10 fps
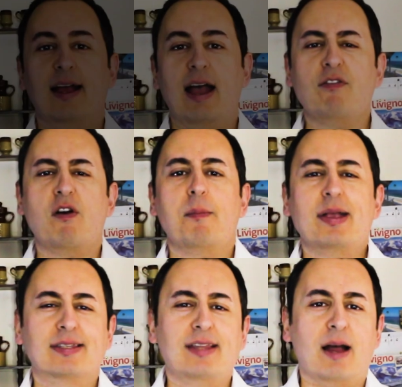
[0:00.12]
Have you ever
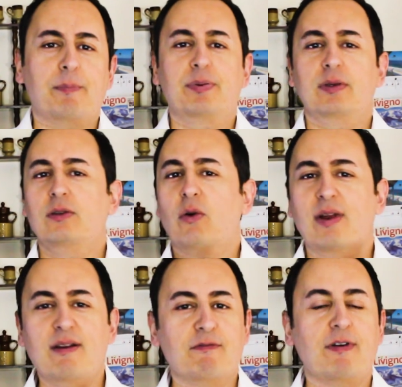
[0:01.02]
messed up
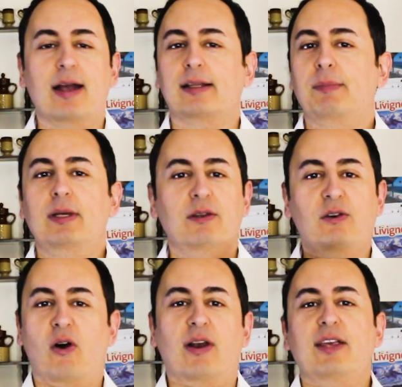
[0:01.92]
your invite? I mean,
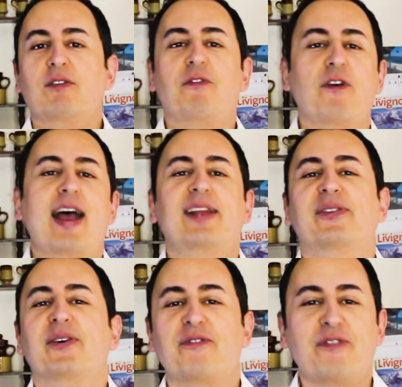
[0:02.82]
calling your
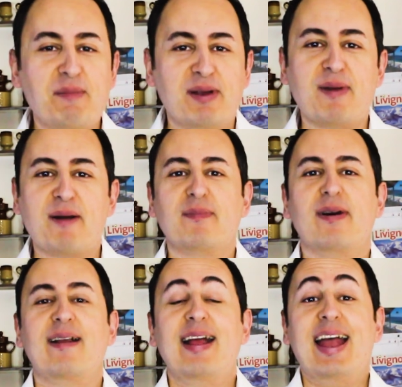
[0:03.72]
friend, or family
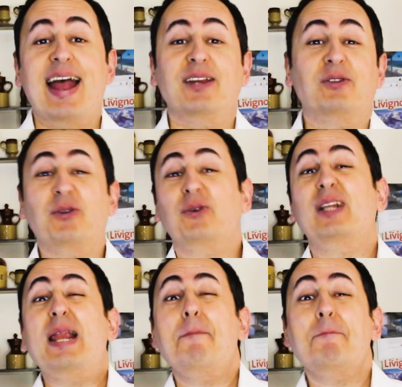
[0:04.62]
member, and you
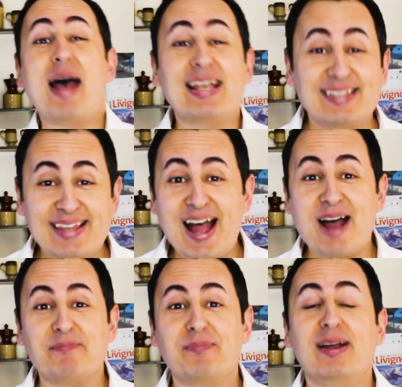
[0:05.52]
totally messed
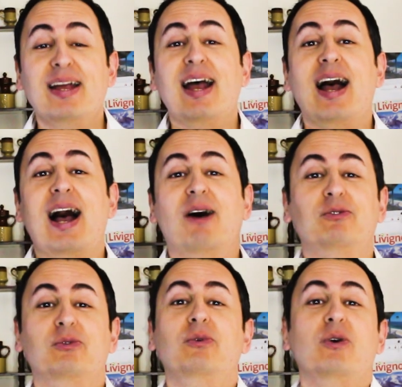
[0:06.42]
up how
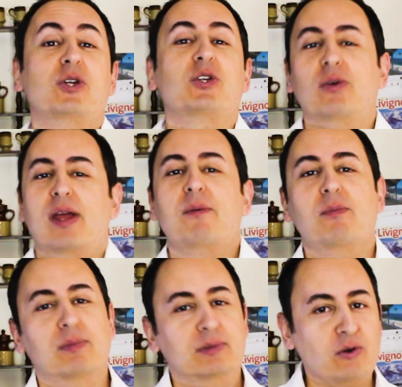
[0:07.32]
to show
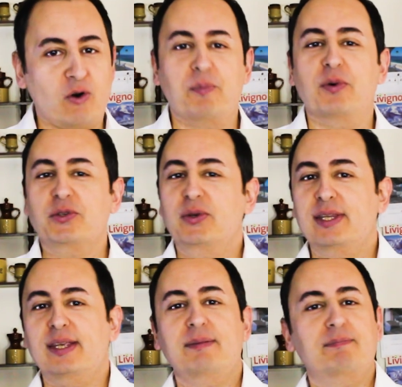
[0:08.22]
them your
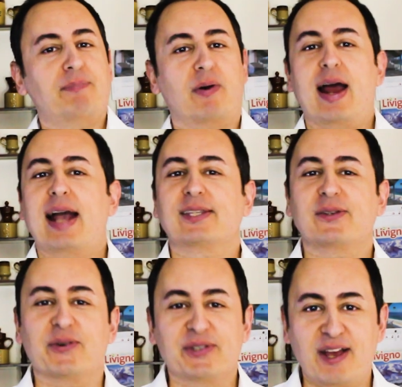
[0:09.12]
opportunity,
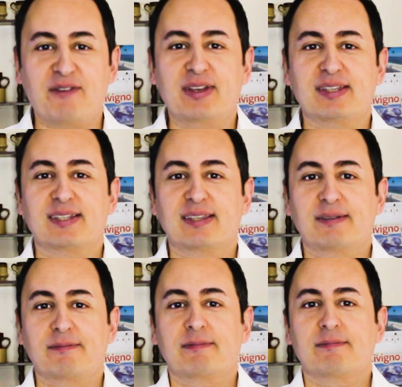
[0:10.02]
products, or service?
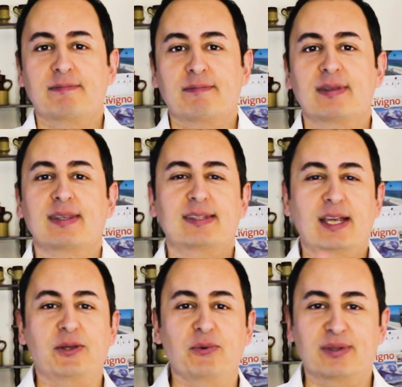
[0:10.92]

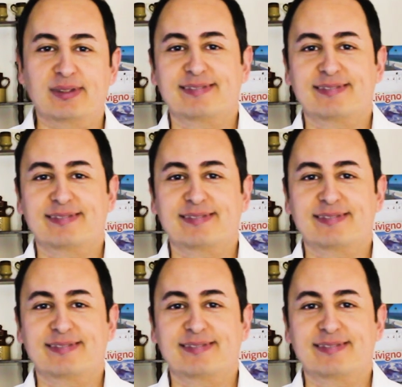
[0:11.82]
Stay tuned.